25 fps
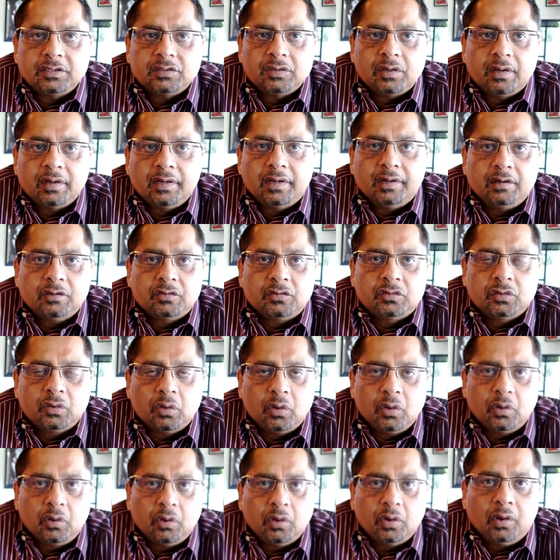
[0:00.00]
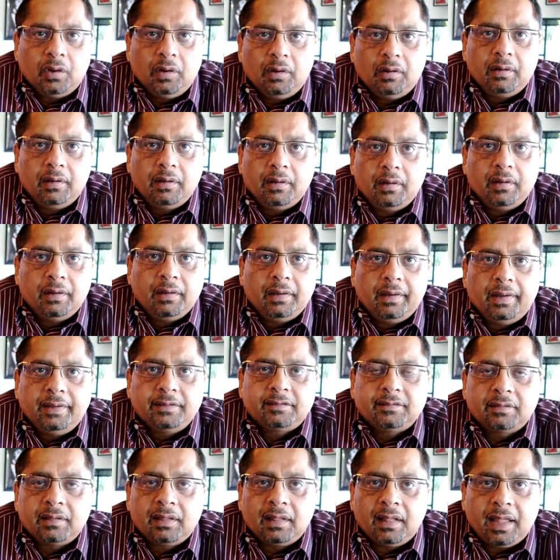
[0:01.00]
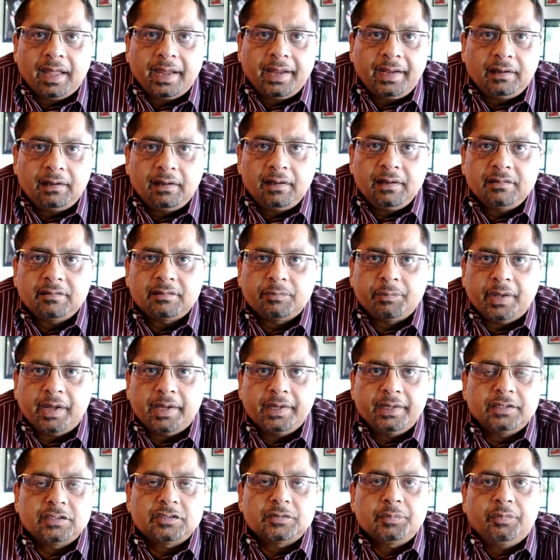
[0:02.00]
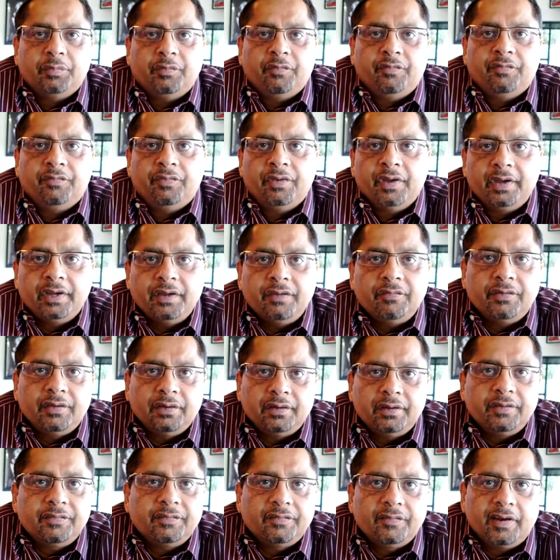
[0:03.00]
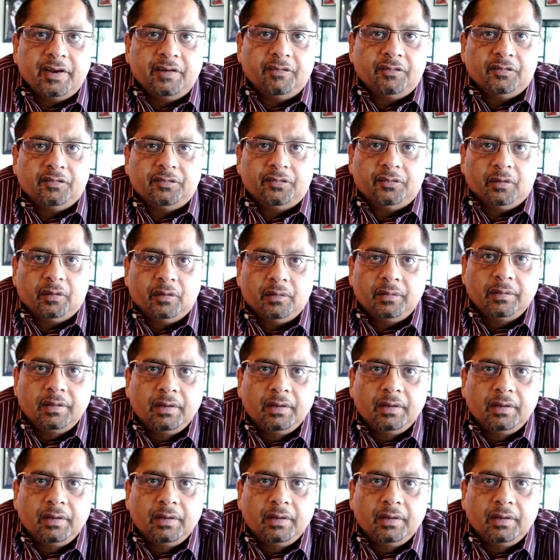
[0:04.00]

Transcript: on it is so good. It's lightly spiced, very, very flavorful.